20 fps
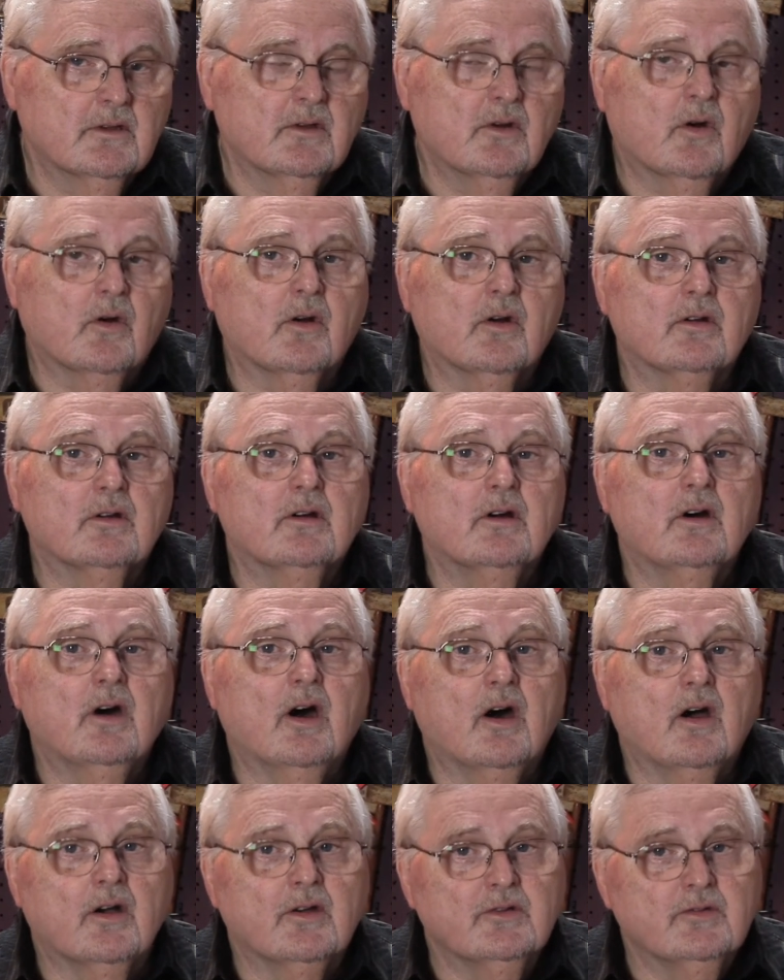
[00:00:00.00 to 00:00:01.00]
or
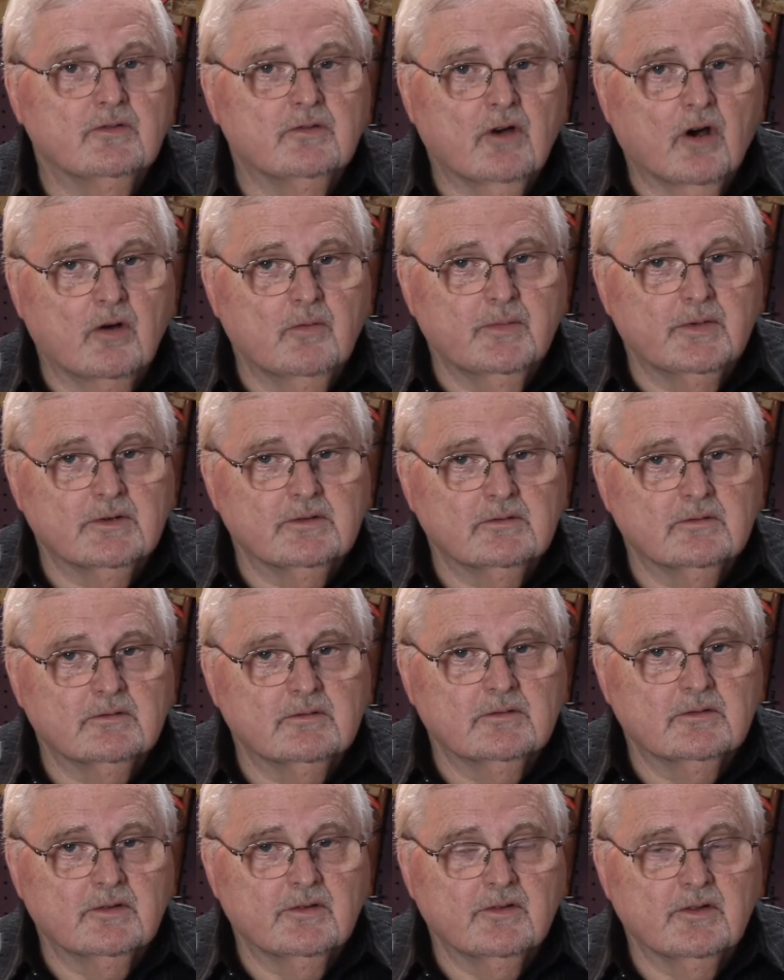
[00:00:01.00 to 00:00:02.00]
are you open
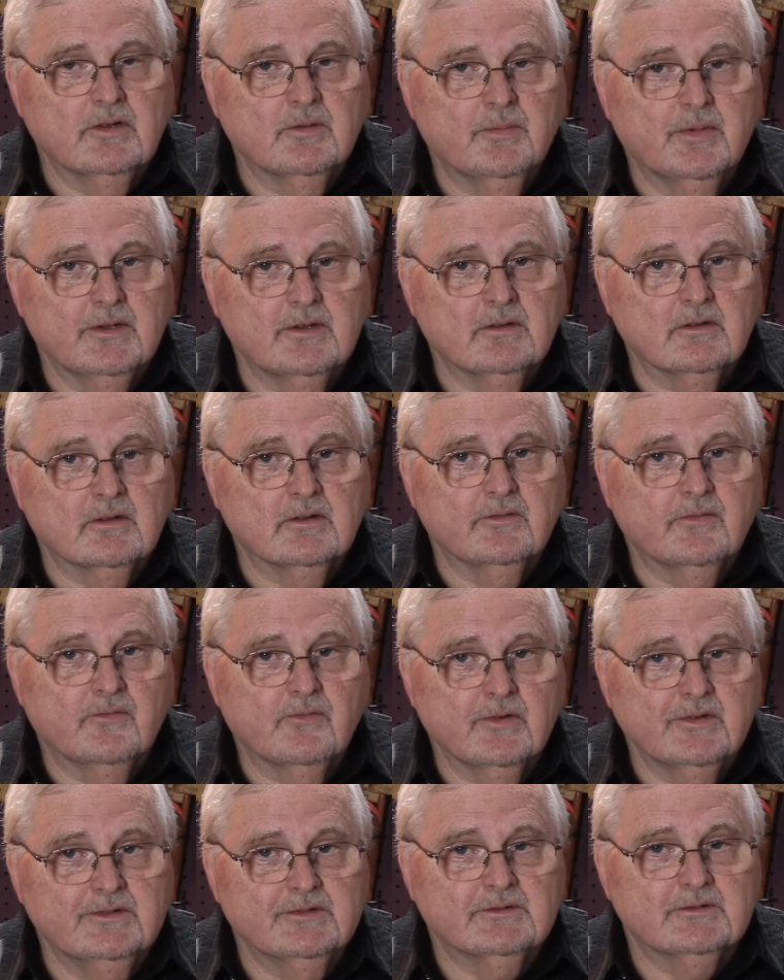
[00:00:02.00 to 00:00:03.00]
to the appeal of
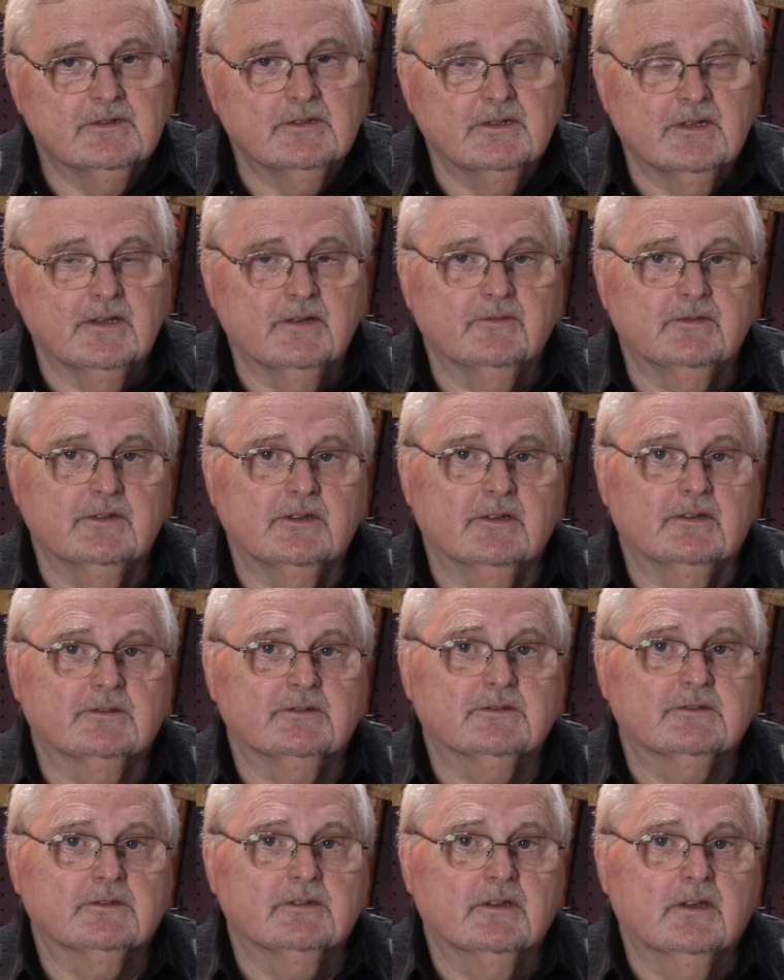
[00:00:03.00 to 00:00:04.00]
reason and
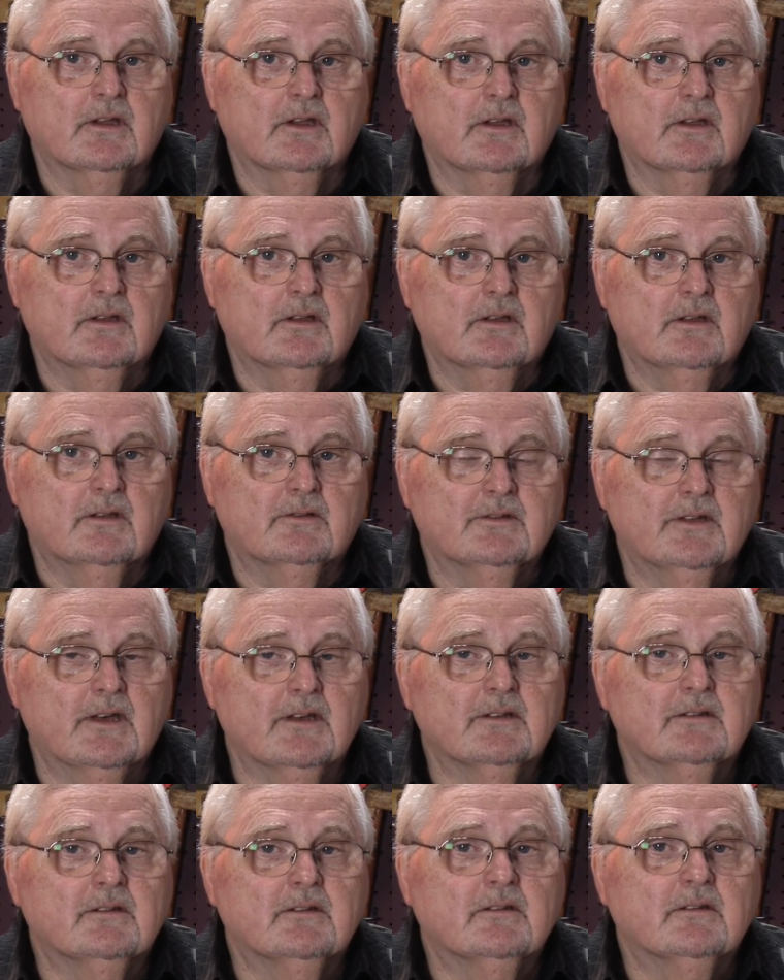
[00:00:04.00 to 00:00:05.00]
evidence?
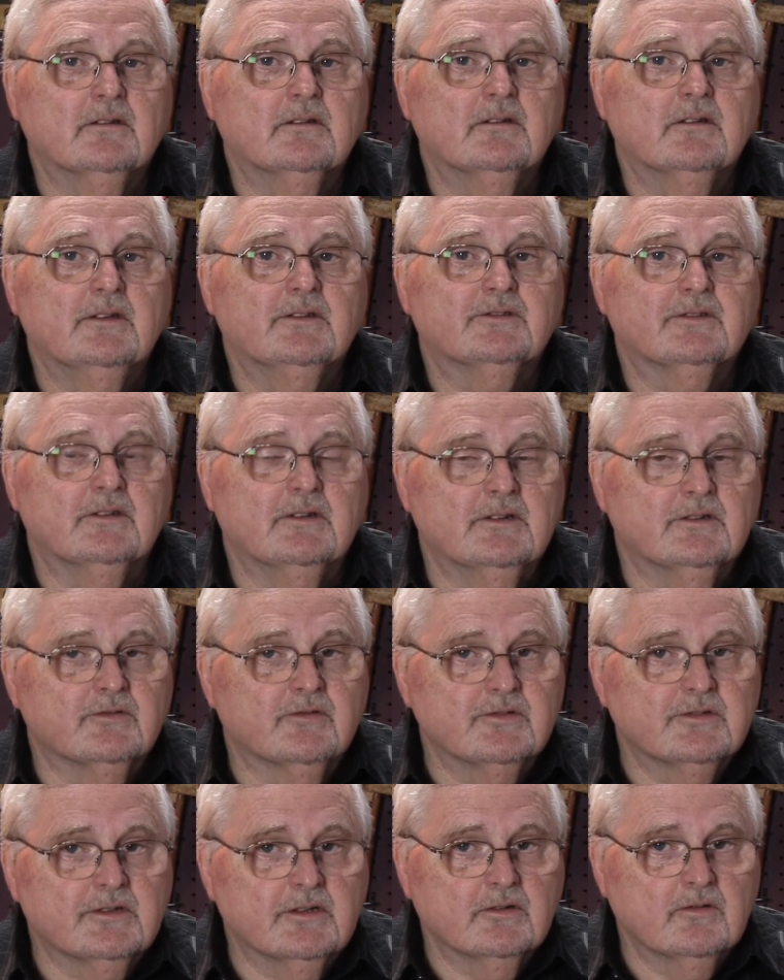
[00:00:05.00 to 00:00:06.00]
That is an
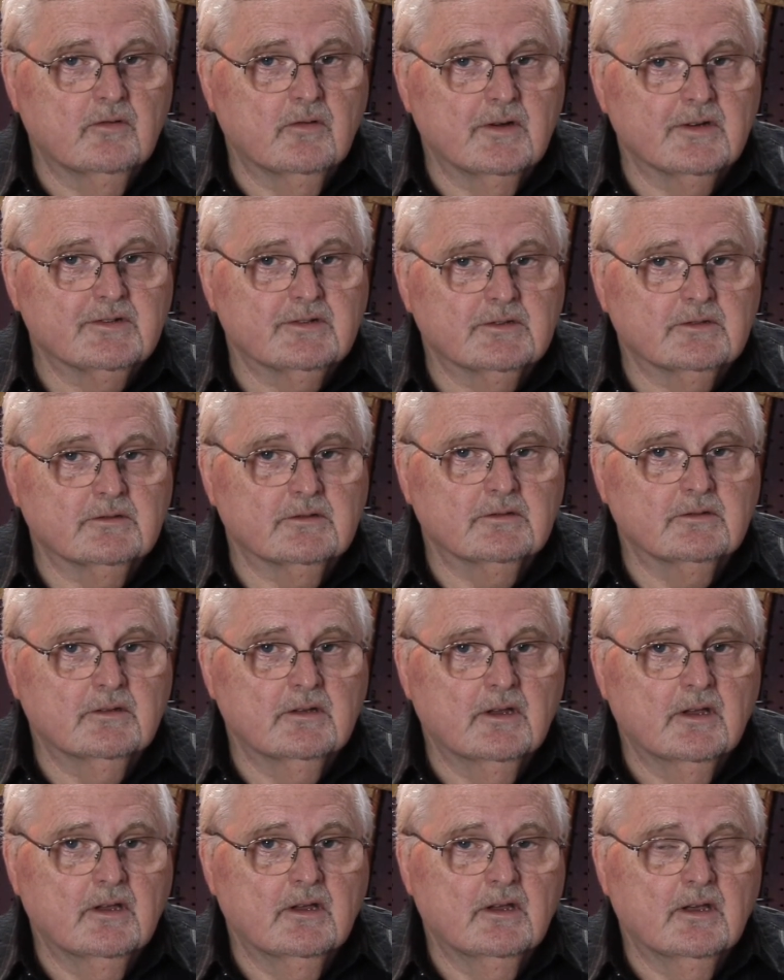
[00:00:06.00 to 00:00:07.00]
interesting question,
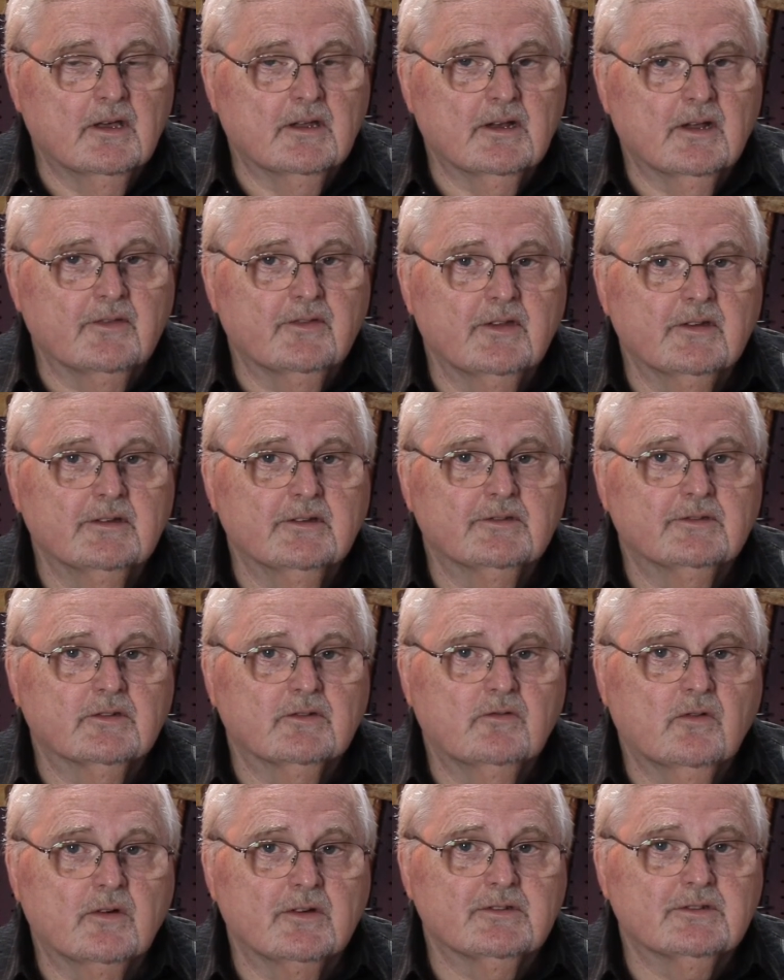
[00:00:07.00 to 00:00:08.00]
and I think it's a
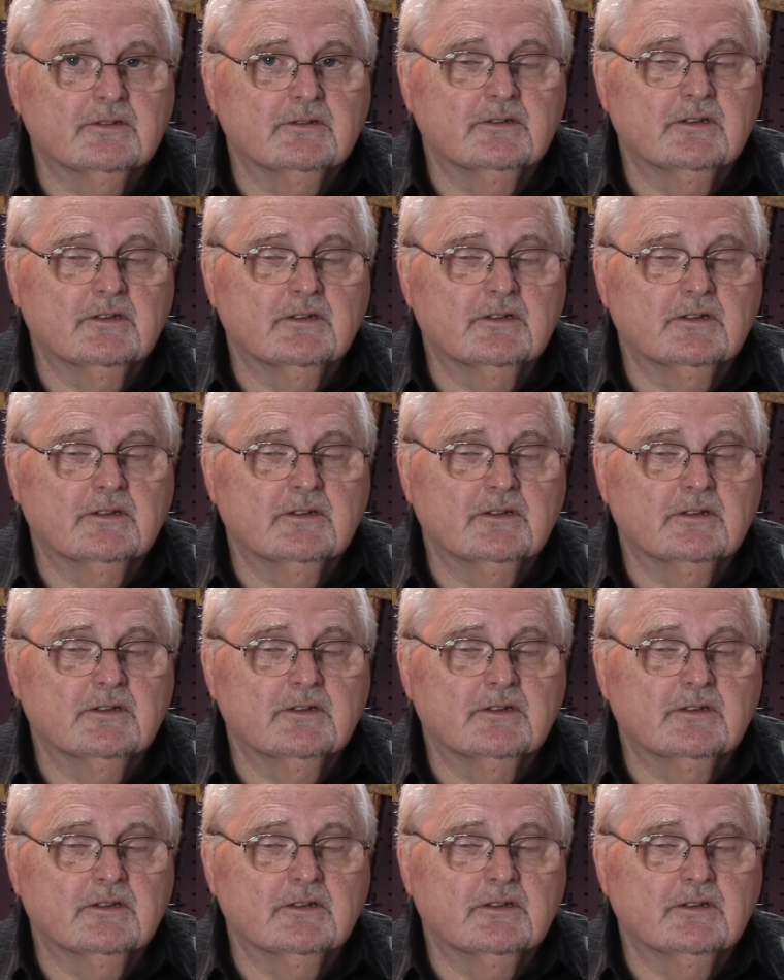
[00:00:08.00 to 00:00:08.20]
question